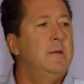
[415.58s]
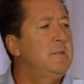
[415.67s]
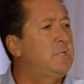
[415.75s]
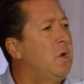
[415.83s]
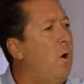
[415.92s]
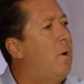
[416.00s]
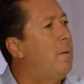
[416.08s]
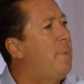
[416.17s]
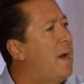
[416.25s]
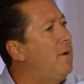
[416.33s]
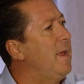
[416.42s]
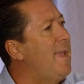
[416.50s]
So
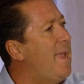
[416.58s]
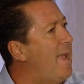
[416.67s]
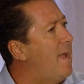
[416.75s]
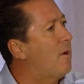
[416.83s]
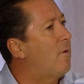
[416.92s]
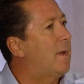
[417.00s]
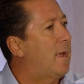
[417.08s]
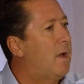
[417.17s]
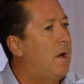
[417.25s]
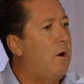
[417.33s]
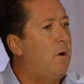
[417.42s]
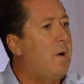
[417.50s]
about a year
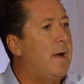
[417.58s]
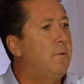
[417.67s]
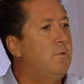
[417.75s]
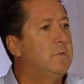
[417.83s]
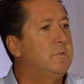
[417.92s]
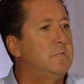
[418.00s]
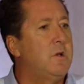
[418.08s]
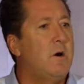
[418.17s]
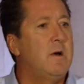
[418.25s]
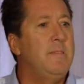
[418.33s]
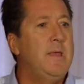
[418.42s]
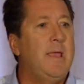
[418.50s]
ago, I was
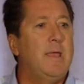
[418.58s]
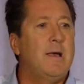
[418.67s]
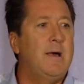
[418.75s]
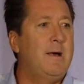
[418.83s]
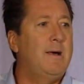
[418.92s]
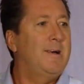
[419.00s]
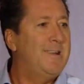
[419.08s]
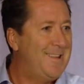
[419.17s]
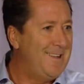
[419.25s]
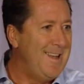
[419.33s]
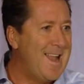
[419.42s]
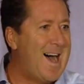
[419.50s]
on the
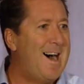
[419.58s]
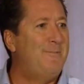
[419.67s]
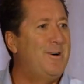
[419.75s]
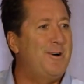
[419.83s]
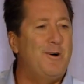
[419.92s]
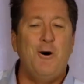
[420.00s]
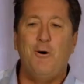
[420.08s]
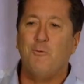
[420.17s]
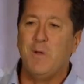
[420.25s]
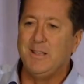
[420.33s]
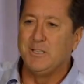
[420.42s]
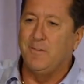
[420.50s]
Navajo
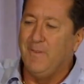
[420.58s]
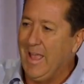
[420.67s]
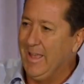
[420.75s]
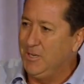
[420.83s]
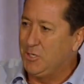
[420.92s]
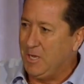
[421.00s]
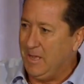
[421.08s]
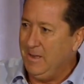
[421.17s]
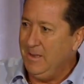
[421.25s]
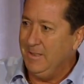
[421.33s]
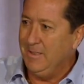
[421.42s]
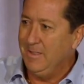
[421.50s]

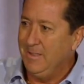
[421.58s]
reservation